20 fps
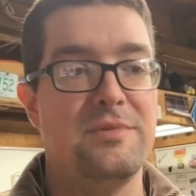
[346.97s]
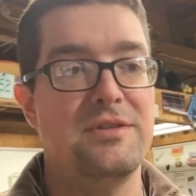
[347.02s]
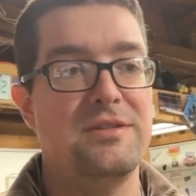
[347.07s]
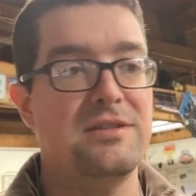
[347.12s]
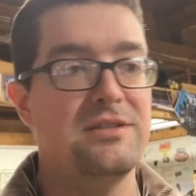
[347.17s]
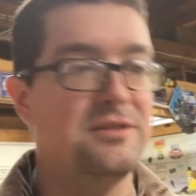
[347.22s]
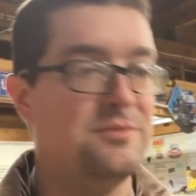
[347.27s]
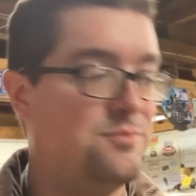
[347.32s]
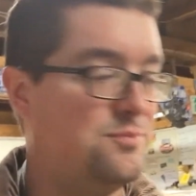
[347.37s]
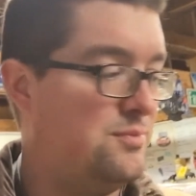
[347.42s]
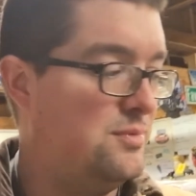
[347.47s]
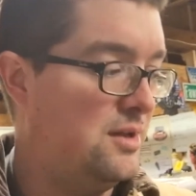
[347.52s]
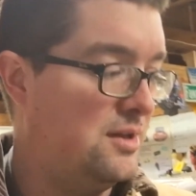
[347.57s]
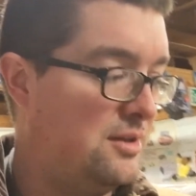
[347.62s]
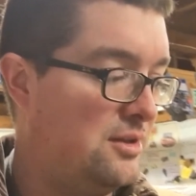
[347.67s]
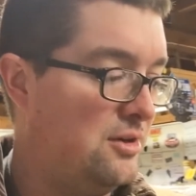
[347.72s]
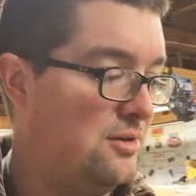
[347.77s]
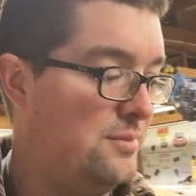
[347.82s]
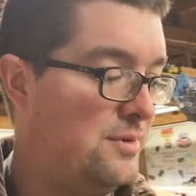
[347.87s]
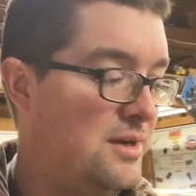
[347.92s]
This is a
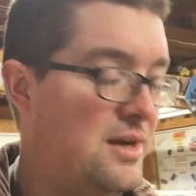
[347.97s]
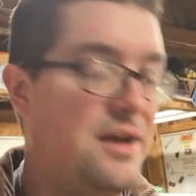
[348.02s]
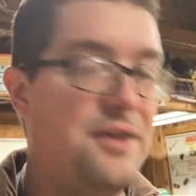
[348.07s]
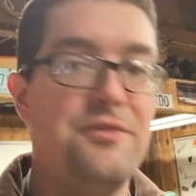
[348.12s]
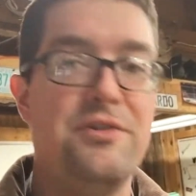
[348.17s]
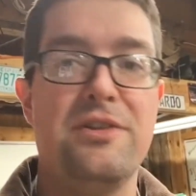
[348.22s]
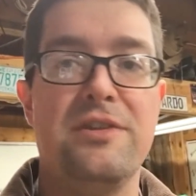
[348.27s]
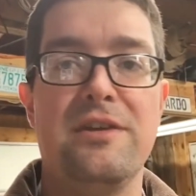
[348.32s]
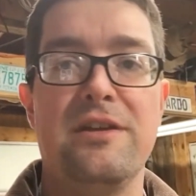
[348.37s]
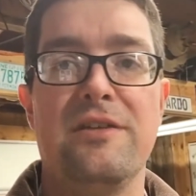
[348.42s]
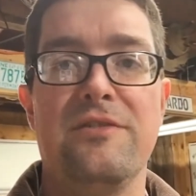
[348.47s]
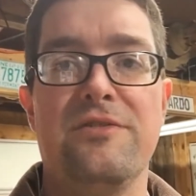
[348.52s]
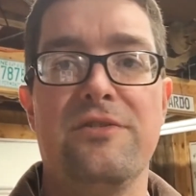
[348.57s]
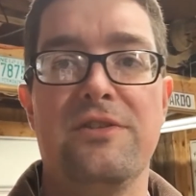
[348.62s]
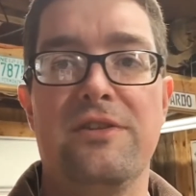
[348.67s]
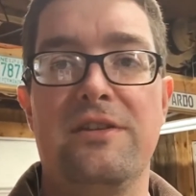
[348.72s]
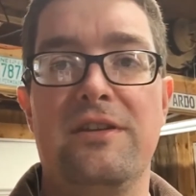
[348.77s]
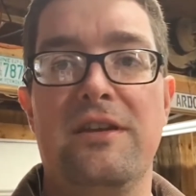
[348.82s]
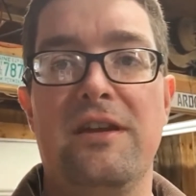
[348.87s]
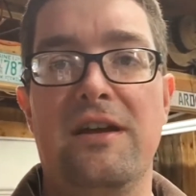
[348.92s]
little bit of everything for
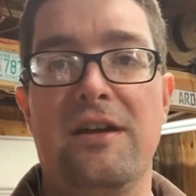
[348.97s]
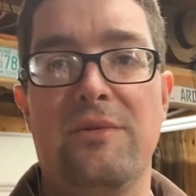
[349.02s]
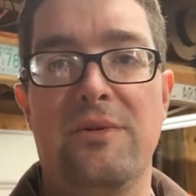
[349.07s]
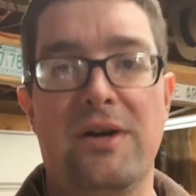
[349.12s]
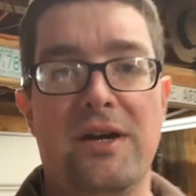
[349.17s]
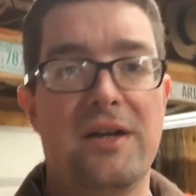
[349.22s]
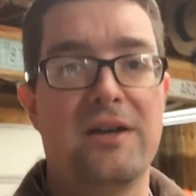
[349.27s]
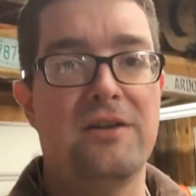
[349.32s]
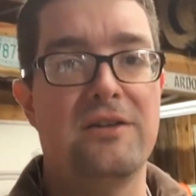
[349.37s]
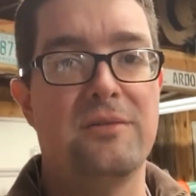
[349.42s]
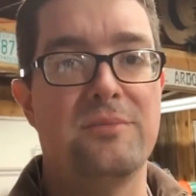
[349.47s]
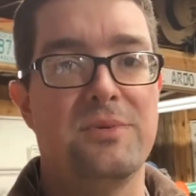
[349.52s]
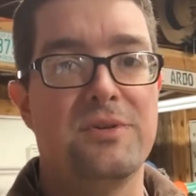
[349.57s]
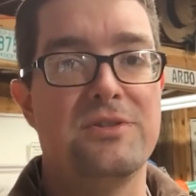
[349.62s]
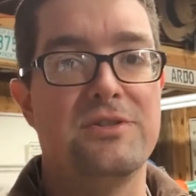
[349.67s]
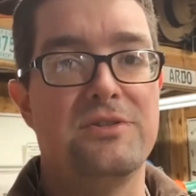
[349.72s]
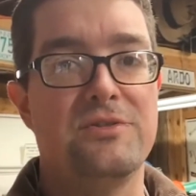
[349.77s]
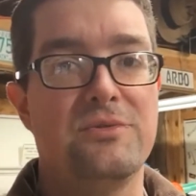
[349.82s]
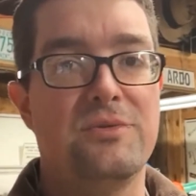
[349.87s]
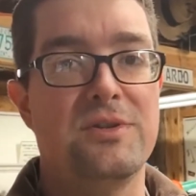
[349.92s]
the DIYer and the
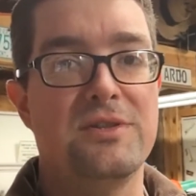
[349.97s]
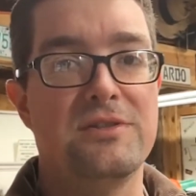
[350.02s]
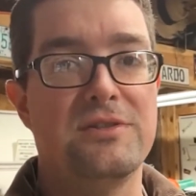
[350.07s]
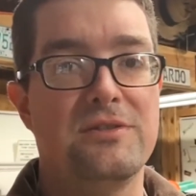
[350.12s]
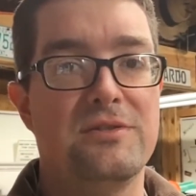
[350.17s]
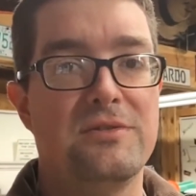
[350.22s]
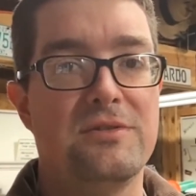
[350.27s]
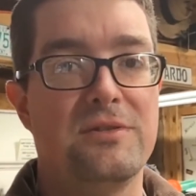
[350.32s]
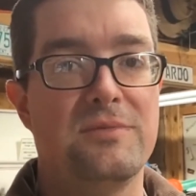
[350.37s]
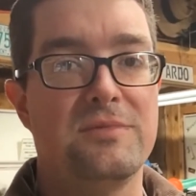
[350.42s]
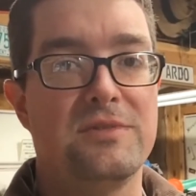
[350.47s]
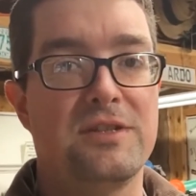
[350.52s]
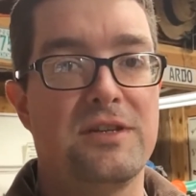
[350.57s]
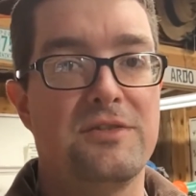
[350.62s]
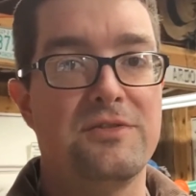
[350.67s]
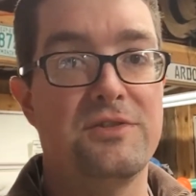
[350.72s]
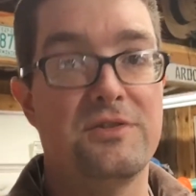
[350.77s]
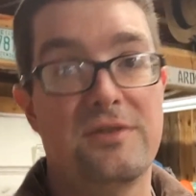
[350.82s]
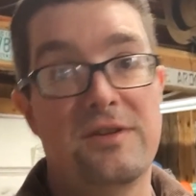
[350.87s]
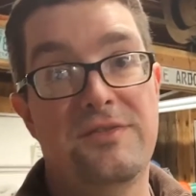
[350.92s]
person who wants to do it
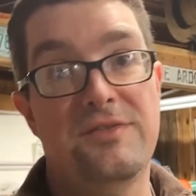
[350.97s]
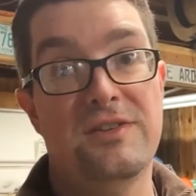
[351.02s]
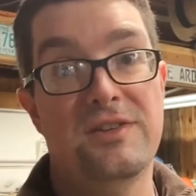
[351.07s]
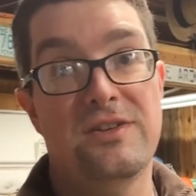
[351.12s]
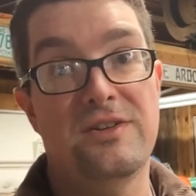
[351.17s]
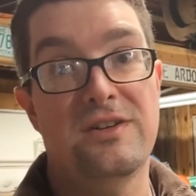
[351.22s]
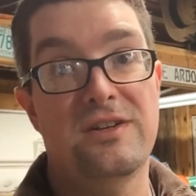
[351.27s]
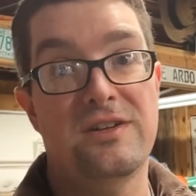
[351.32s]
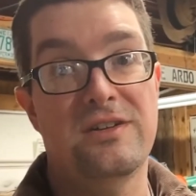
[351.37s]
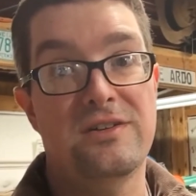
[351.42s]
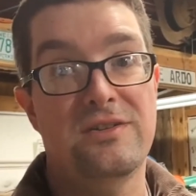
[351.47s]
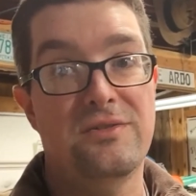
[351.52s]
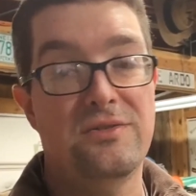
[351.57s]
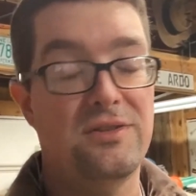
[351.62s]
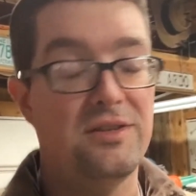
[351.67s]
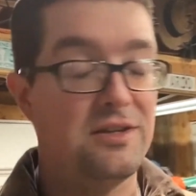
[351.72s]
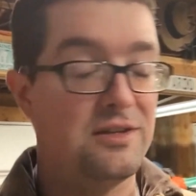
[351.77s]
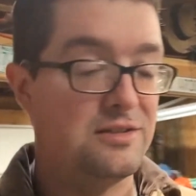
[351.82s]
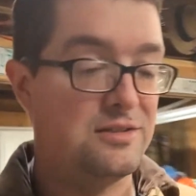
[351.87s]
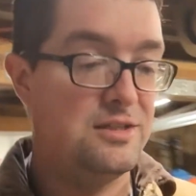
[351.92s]
themselves or even learn how to do
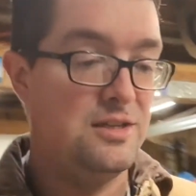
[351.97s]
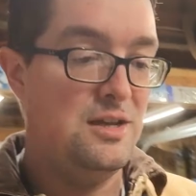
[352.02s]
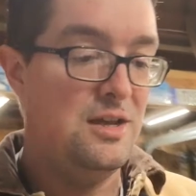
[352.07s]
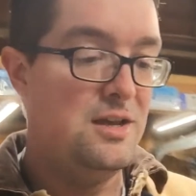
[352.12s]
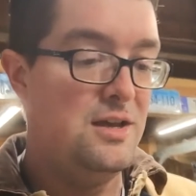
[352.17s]
things.